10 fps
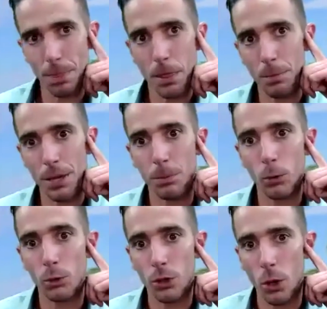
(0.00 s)

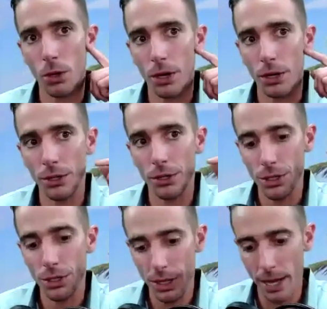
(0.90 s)
people don't
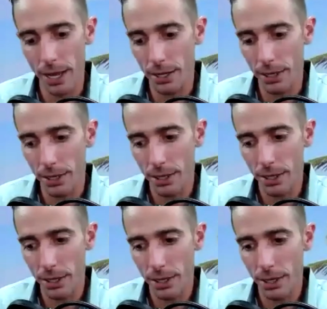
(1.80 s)
understand
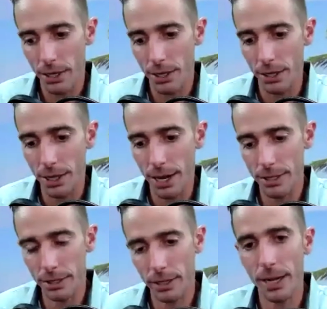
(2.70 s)
that
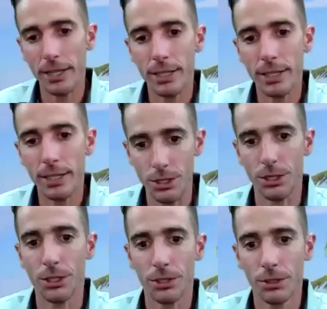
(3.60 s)
it's a lot
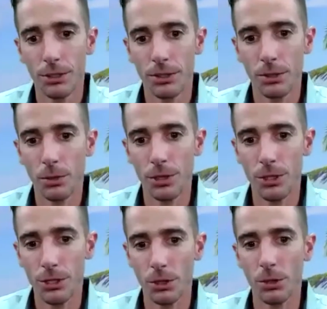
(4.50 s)
easier when
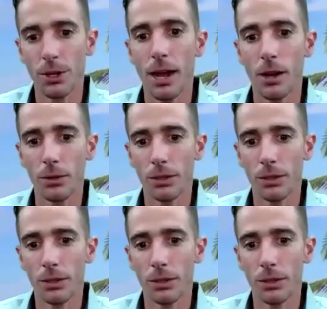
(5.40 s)
you slow down,